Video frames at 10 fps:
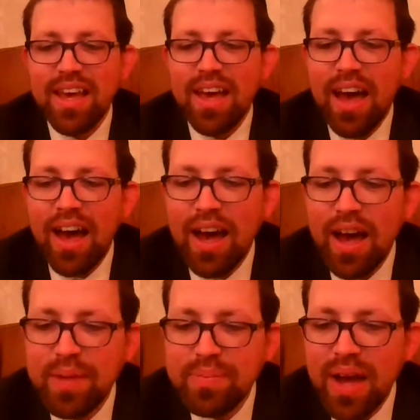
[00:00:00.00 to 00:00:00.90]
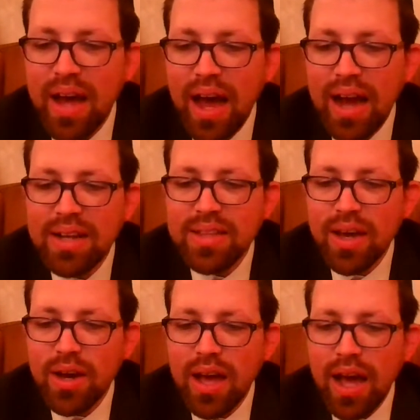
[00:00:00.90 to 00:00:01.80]
"Al
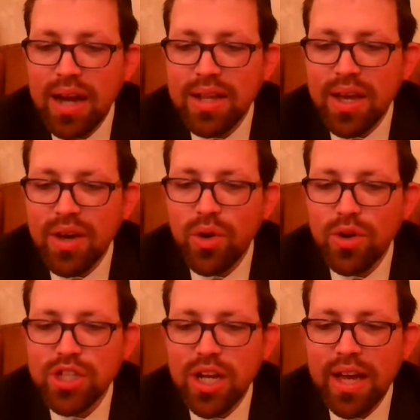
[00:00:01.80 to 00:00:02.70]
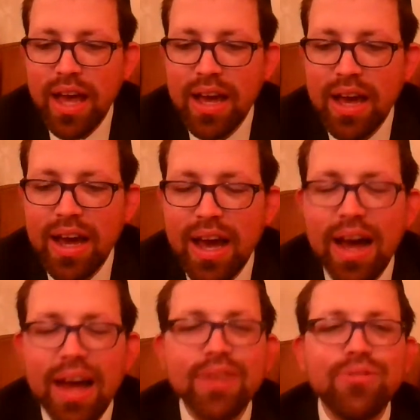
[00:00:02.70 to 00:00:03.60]
tachrosh al re'acha
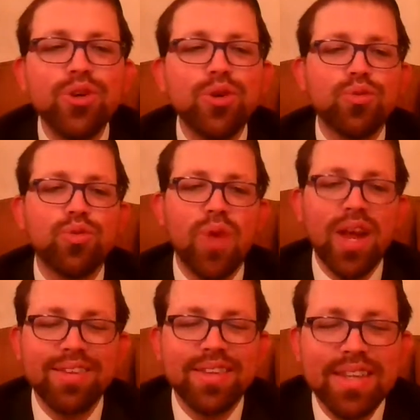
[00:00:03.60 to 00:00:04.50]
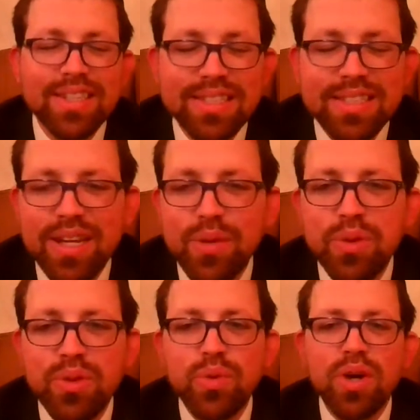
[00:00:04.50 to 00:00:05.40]
ra'a." If your friend is sitting
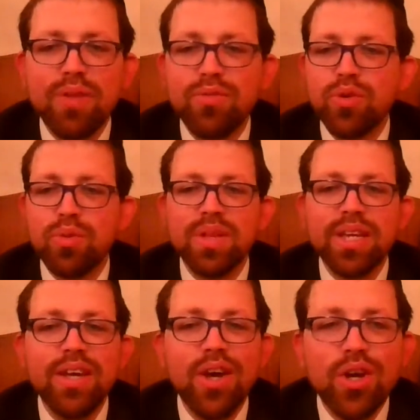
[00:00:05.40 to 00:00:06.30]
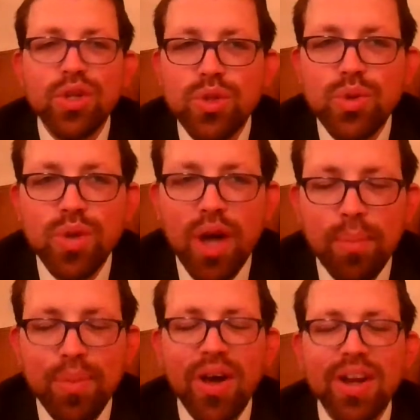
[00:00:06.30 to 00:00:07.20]
with you comfortably, do not
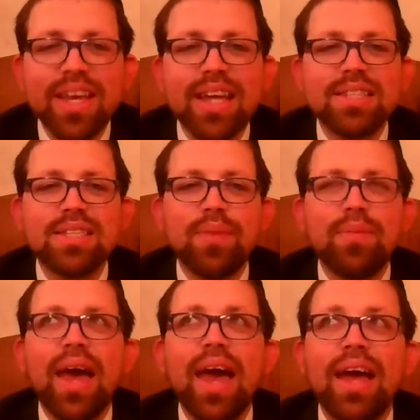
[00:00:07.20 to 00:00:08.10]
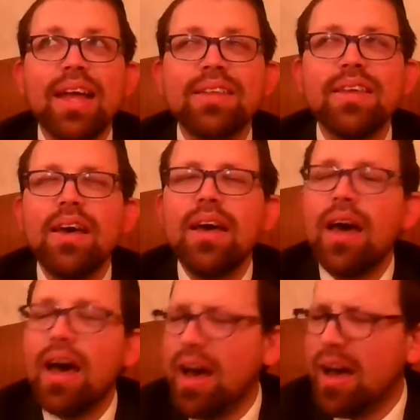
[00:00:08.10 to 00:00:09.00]
plot against them. And
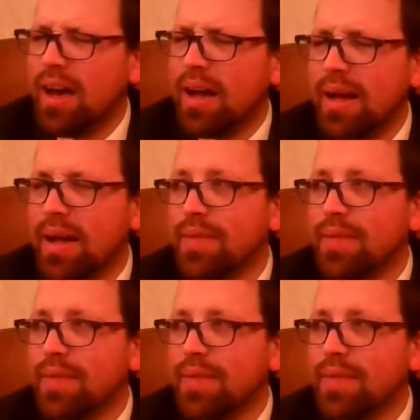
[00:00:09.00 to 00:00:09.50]
uh,